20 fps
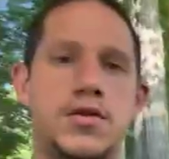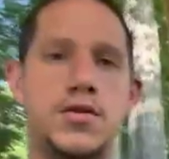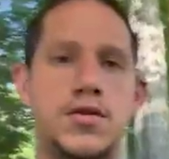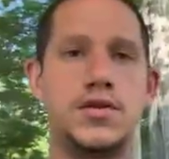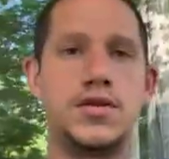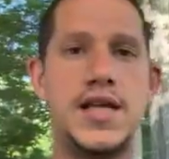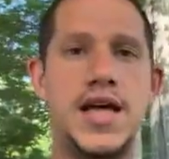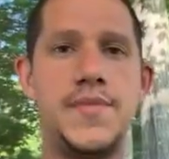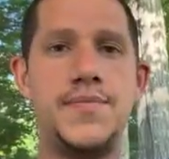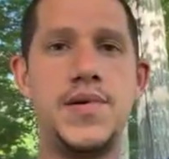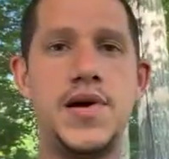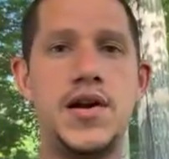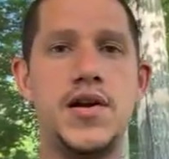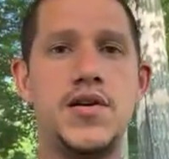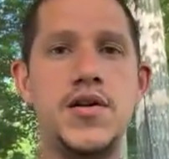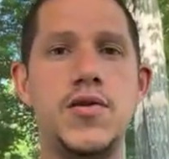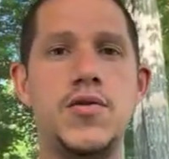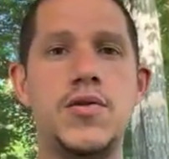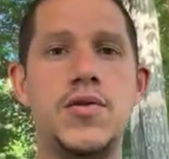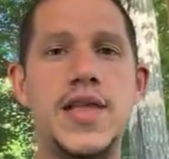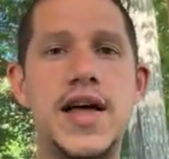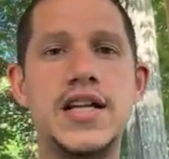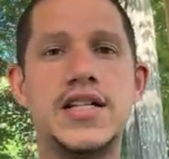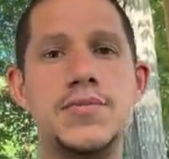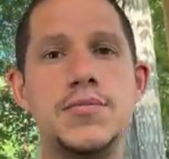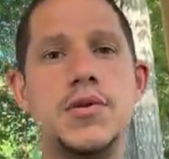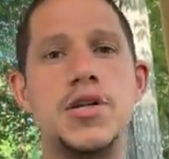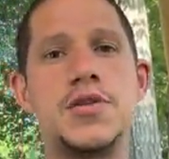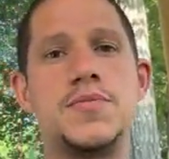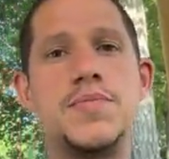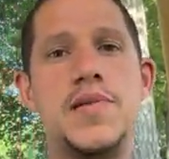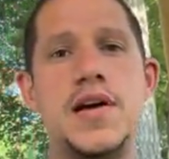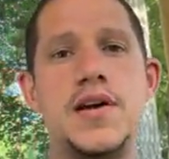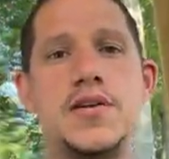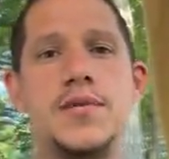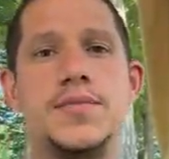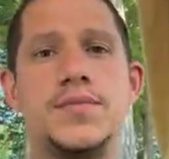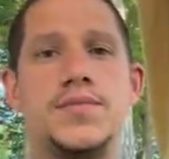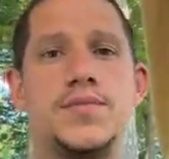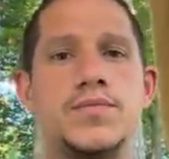Is that better? Oh, that's much better.
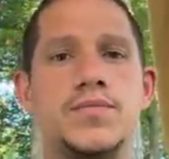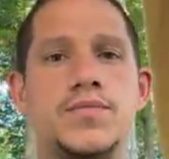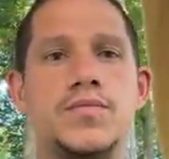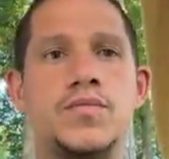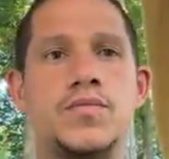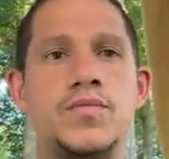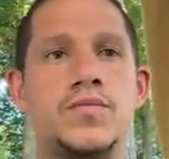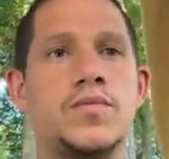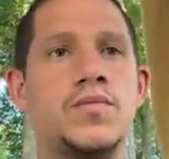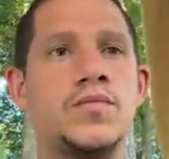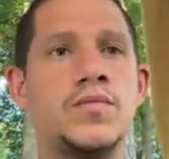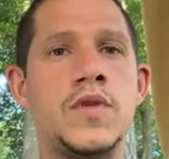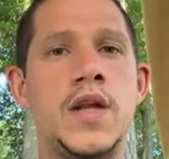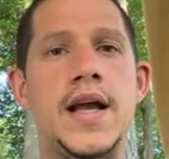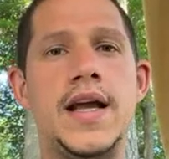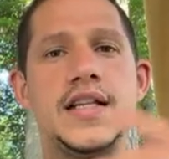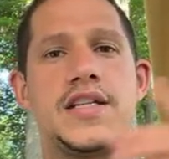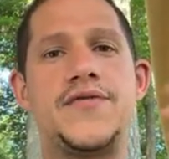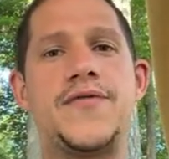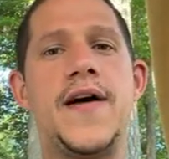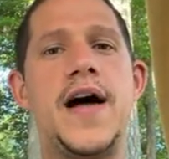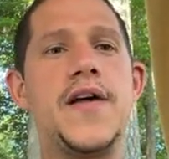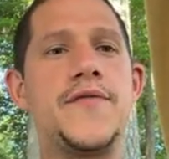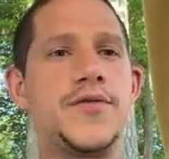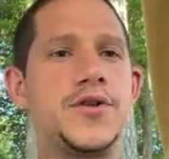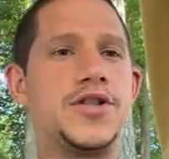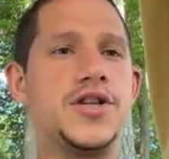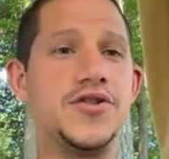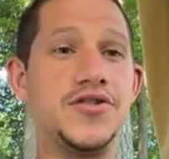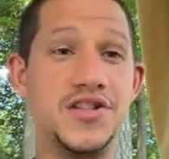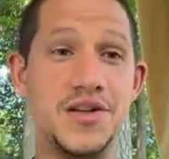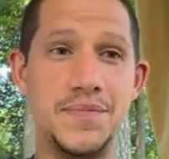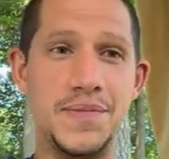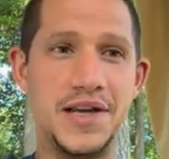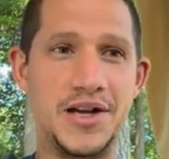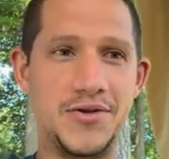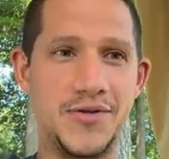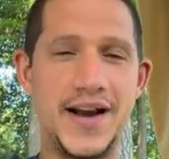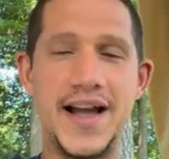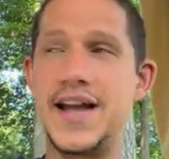It's fine for children to be
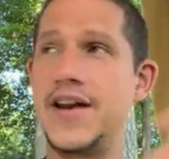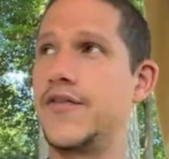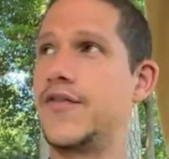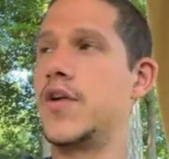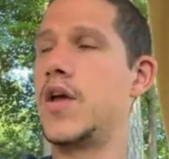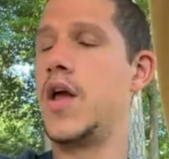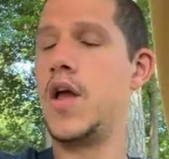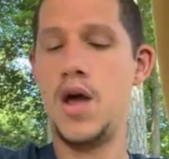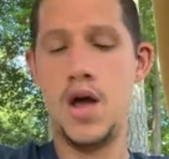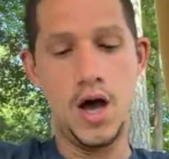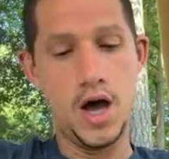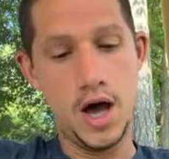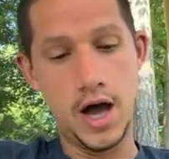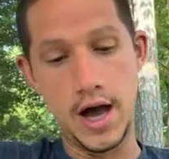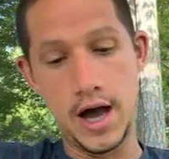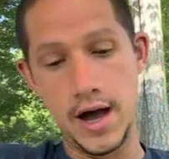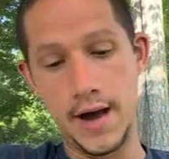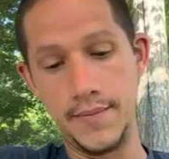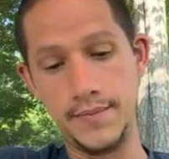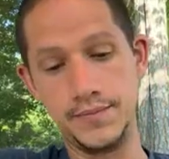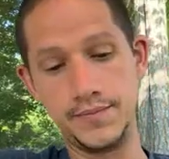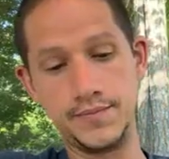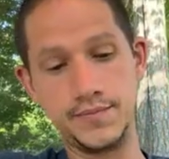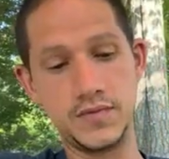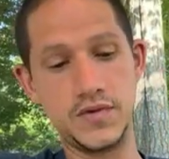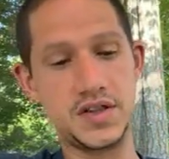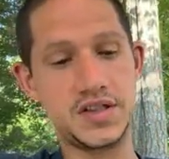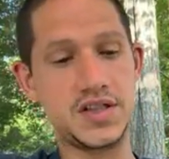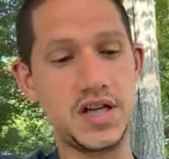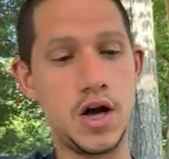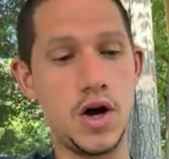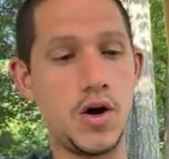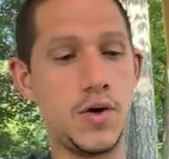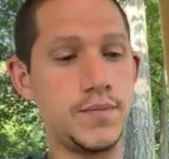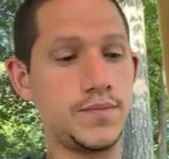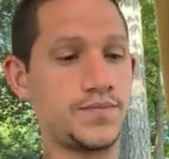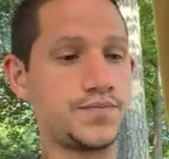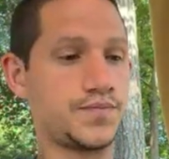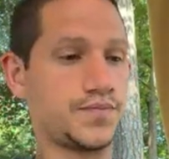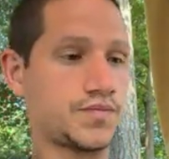creative. Um,
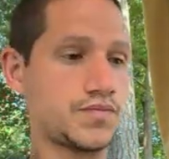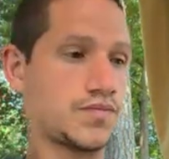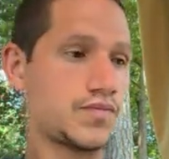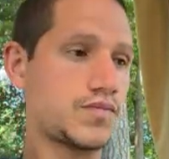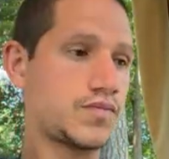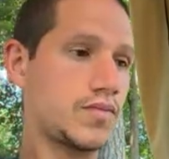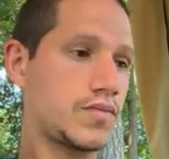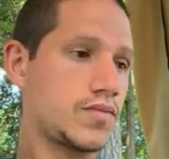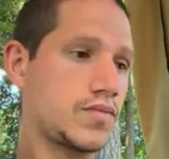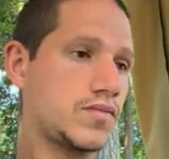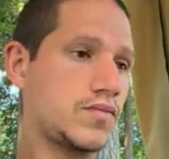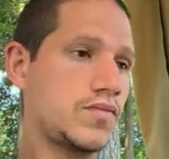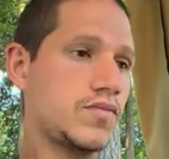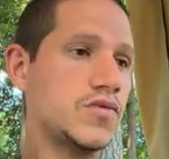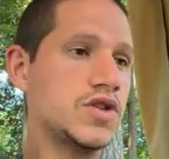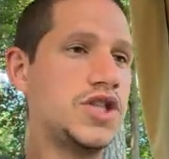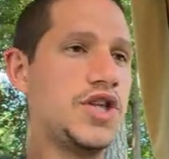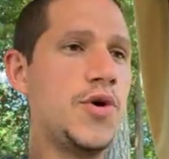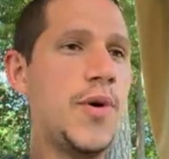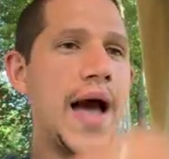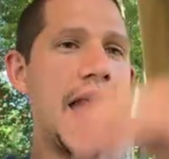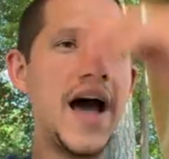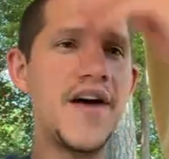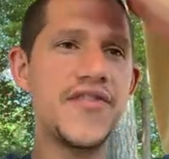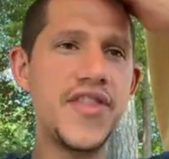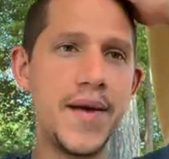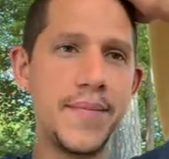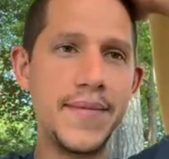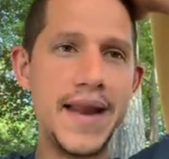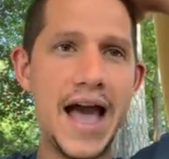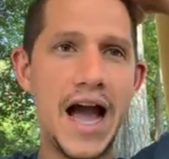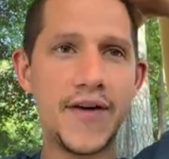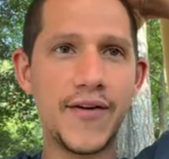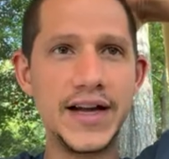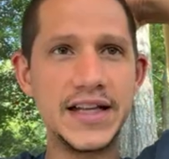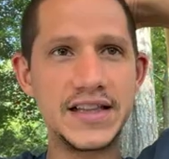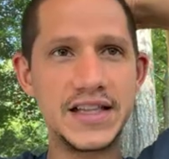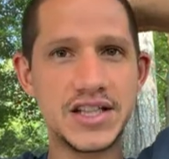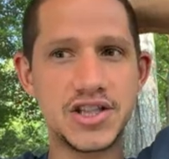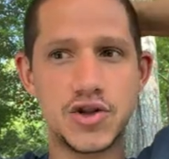so you have them
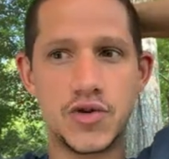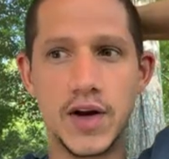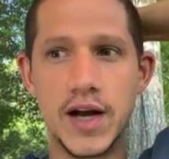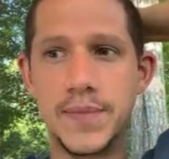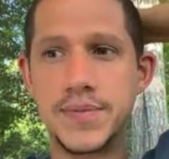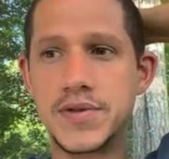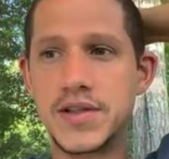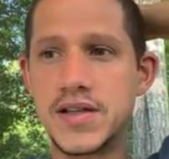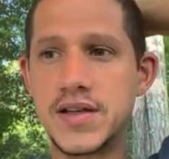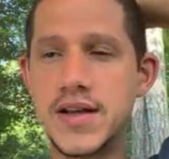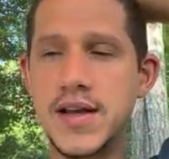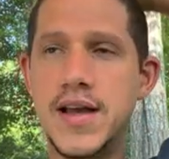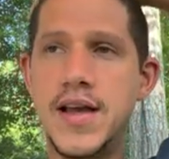narrate the script.